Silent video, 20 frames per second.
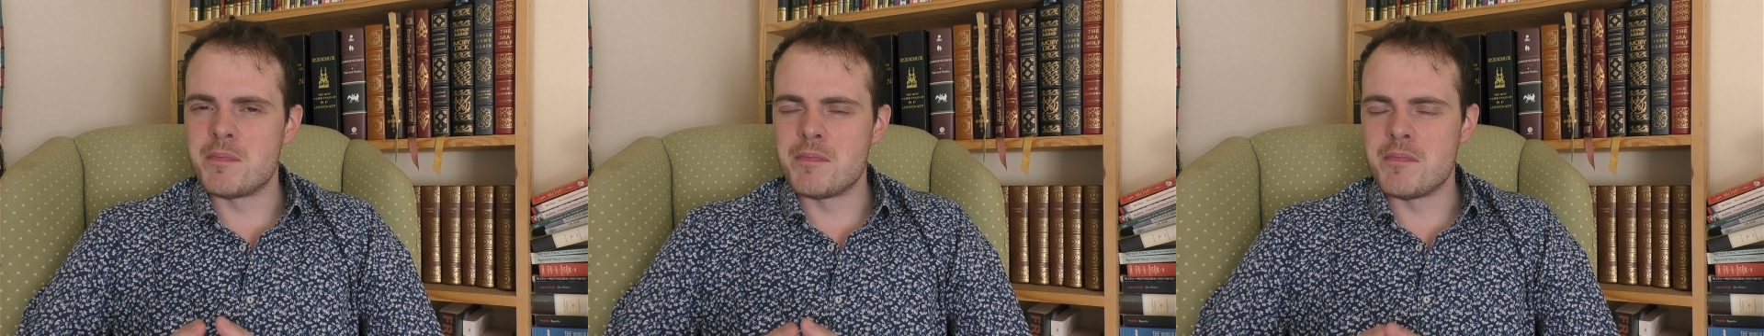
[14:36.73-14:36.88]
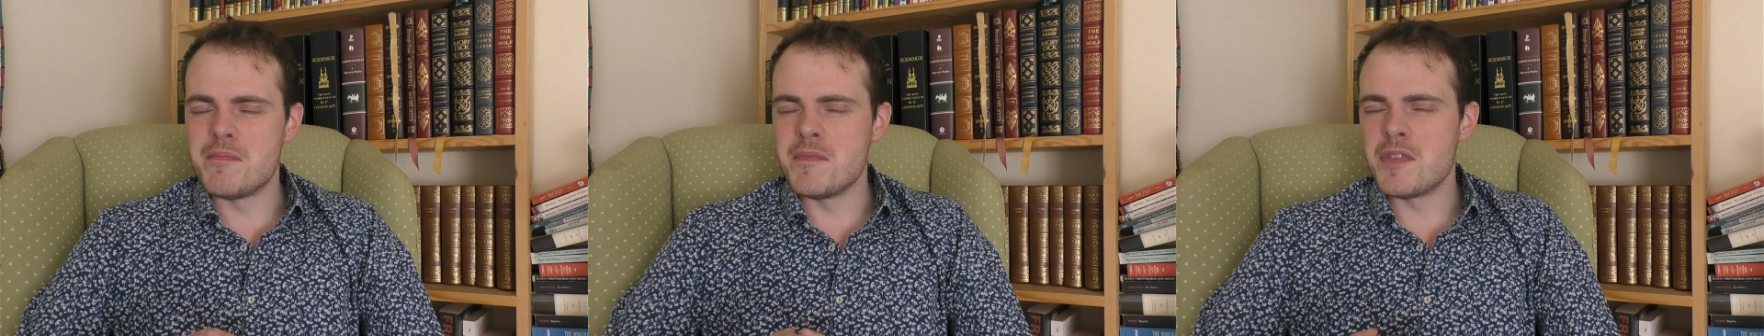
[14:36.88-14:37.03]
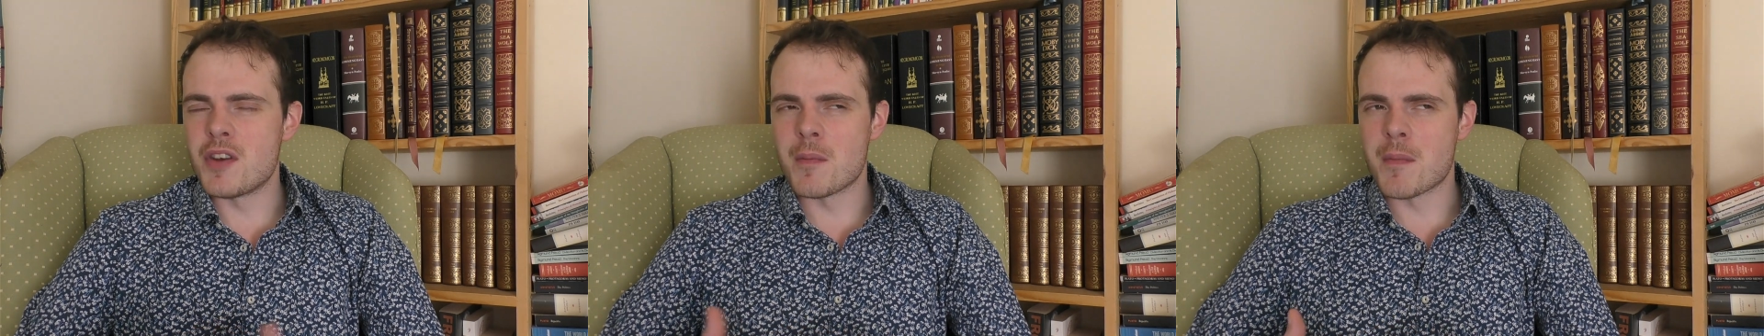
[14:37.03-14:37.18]

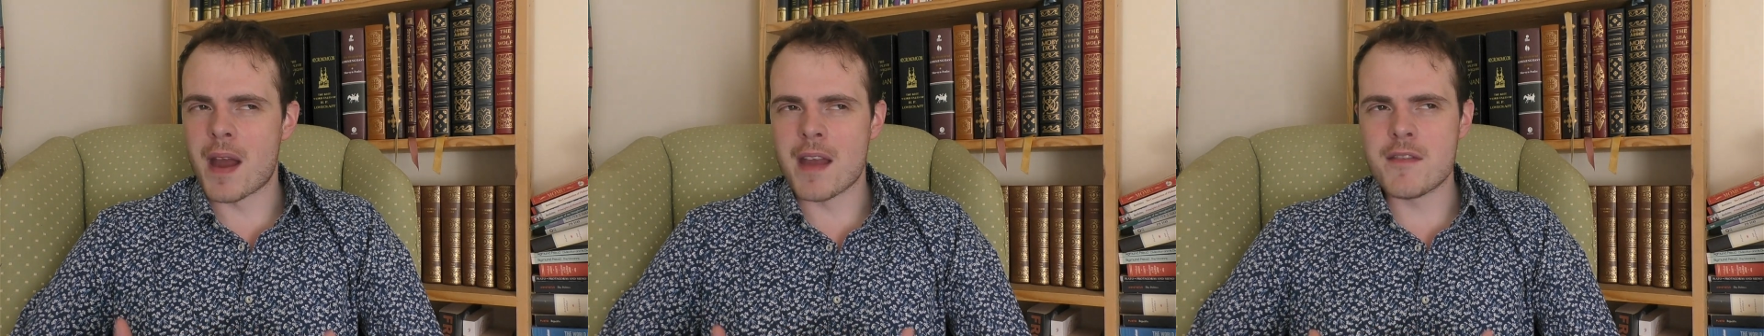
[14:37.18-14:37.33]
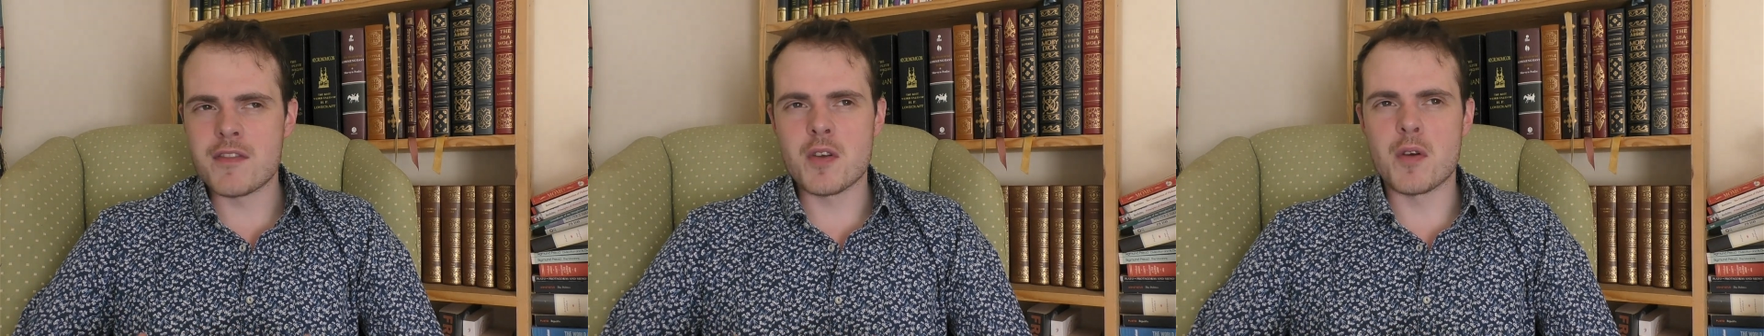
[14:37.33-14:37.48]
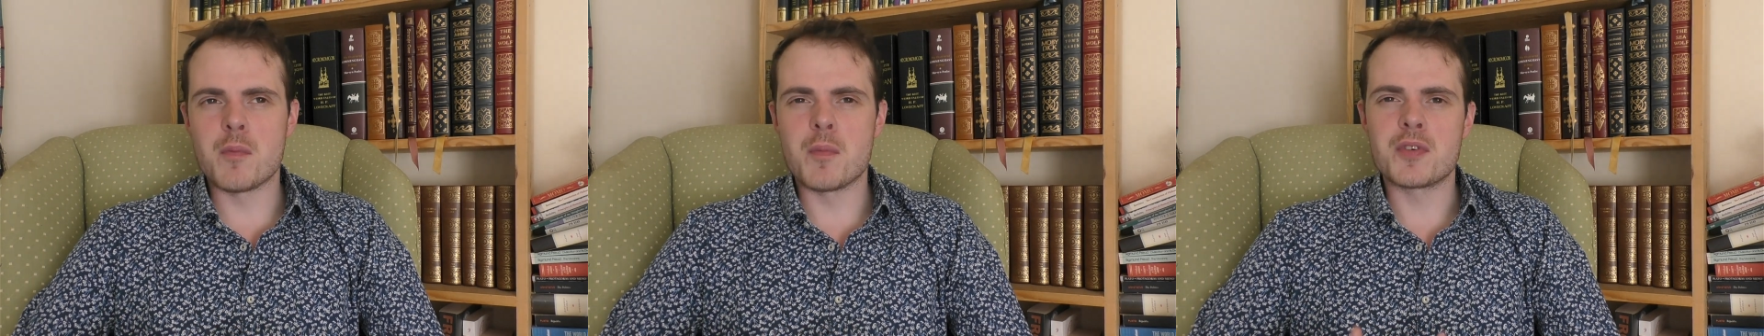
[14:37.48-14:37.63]
in my
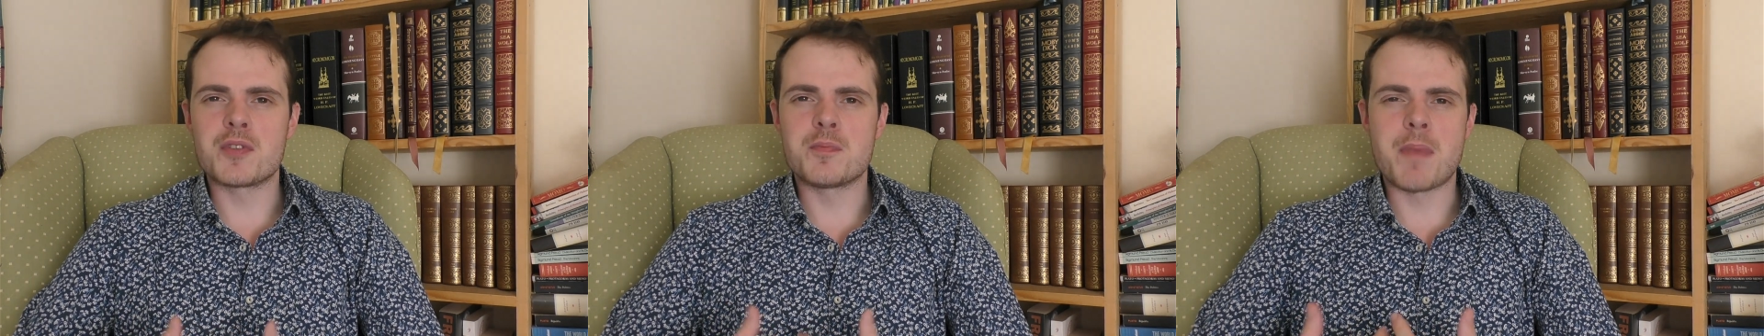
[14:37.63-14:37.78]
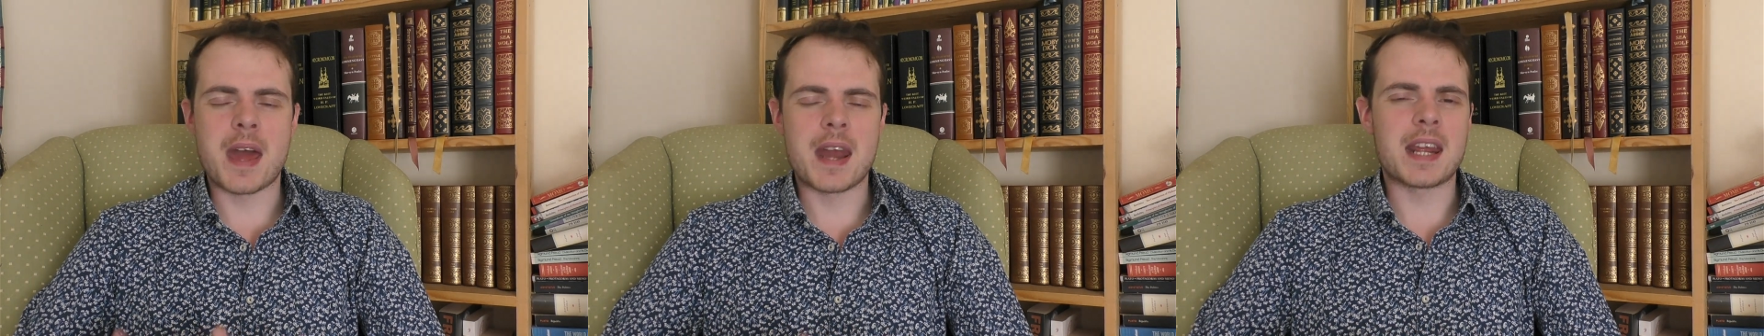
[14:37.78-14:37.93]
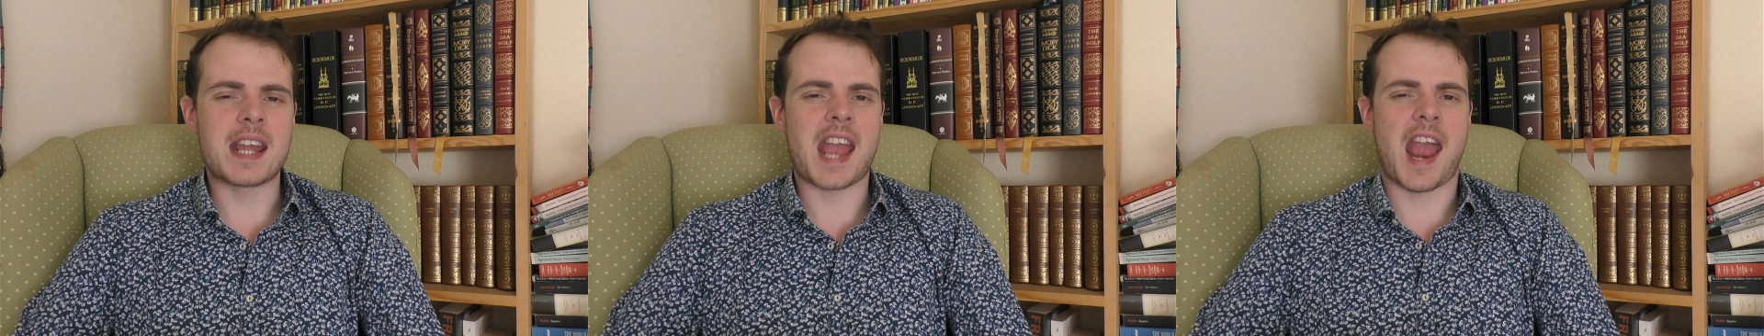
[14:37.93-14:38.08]
view, a much
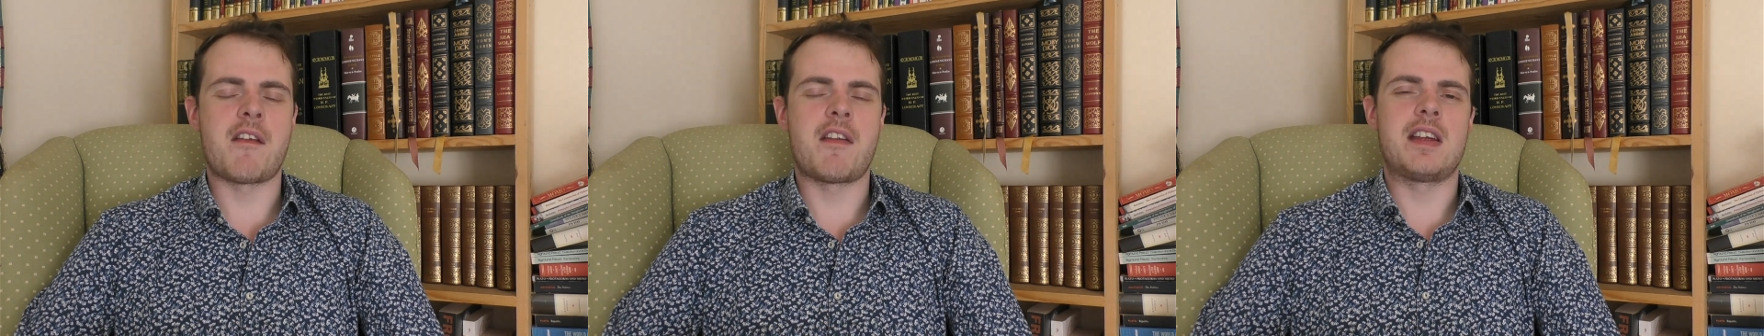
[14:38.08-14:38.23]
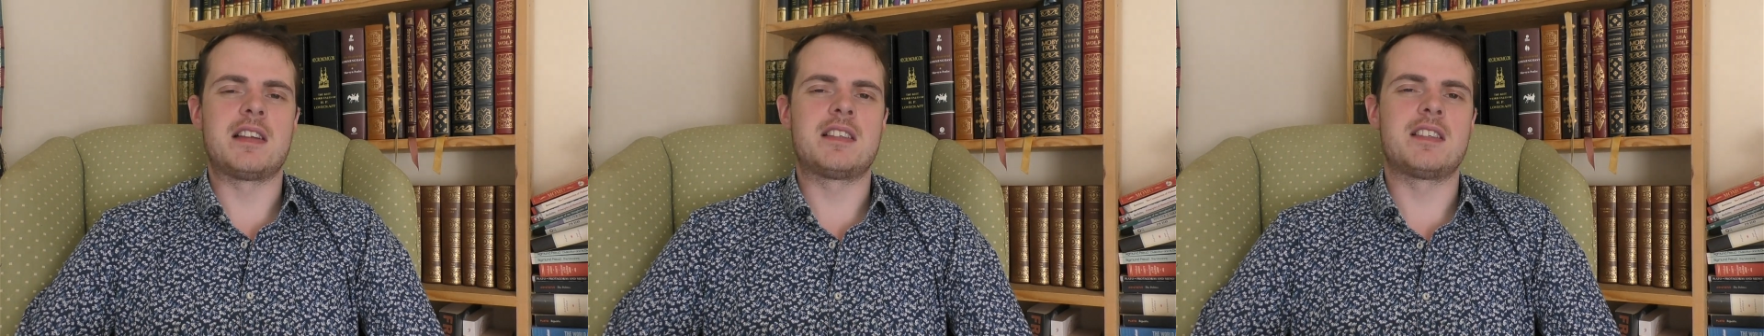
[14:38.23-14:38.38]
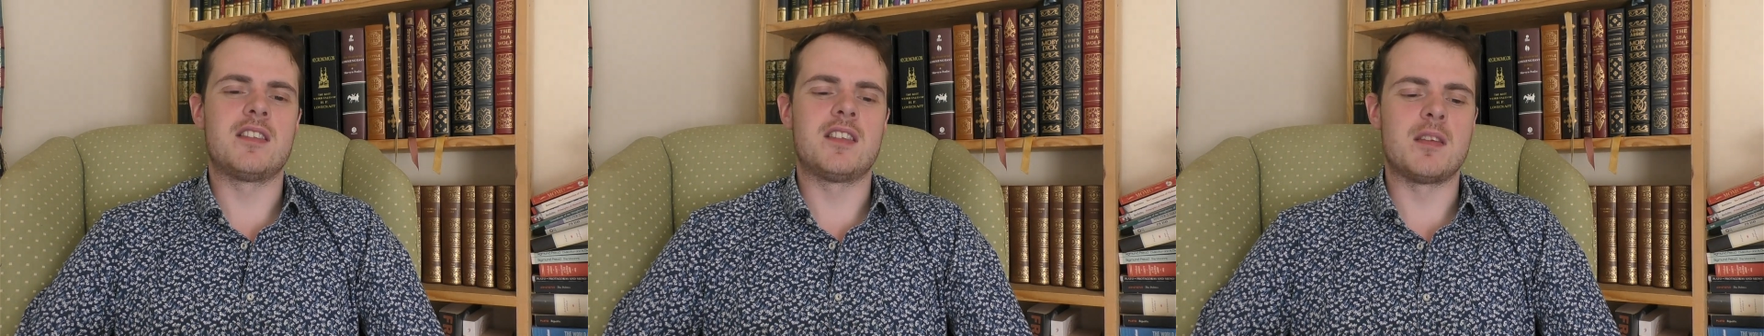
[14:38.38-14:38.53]
better
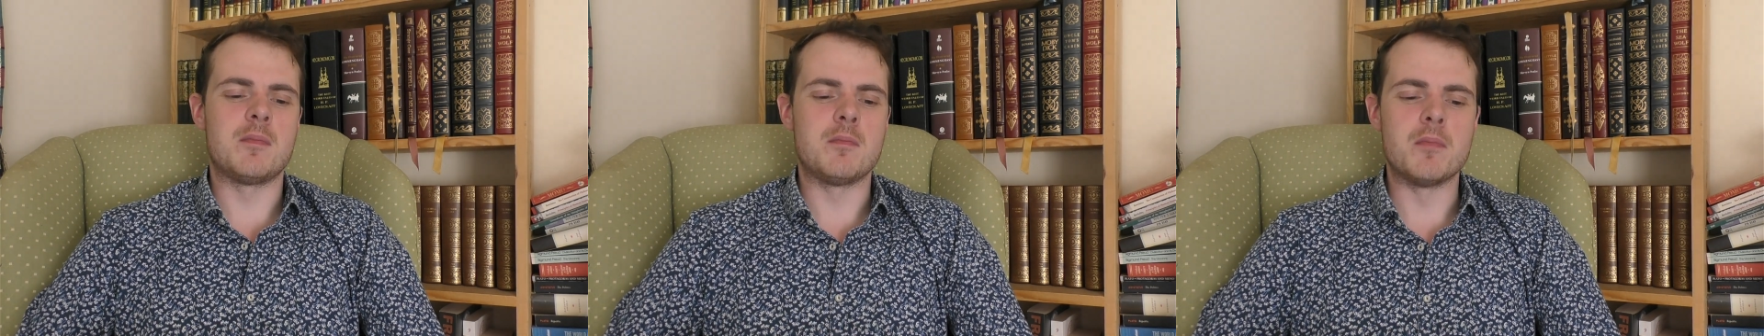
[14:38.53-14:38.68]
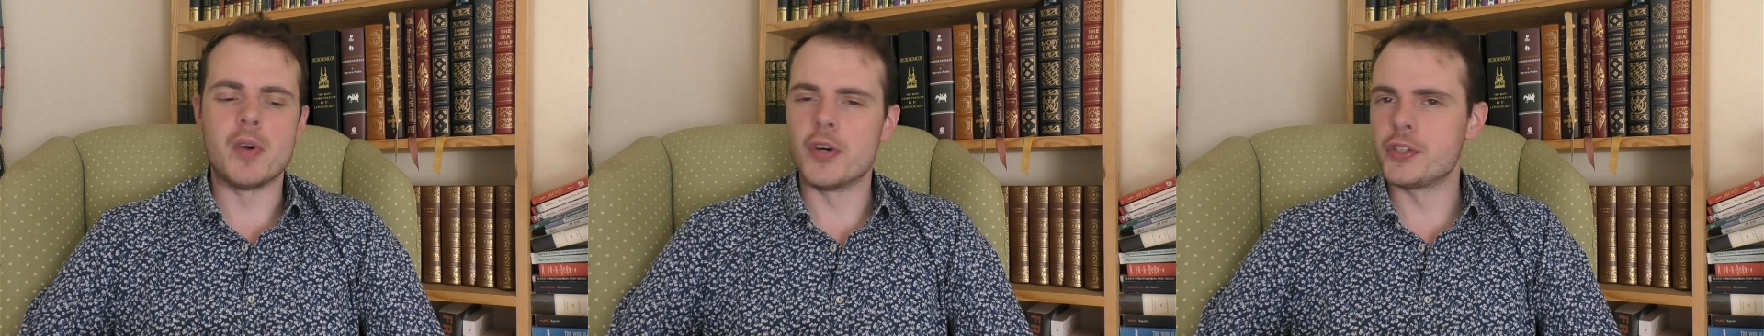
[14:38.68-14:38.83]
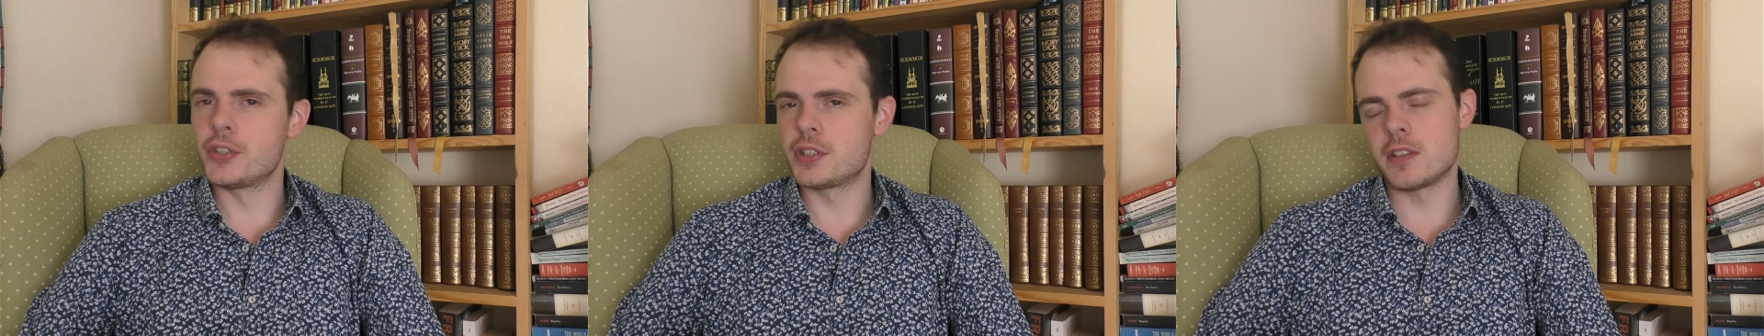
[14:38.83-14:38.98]
character than most